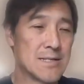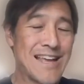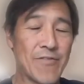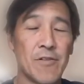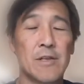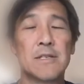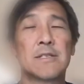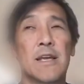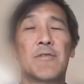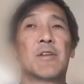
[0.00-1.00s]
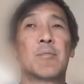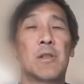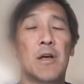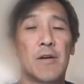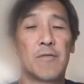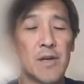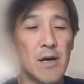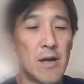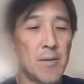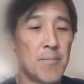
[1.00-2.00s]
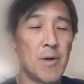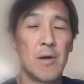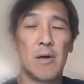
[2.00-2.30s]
definitely saves them a lot of time.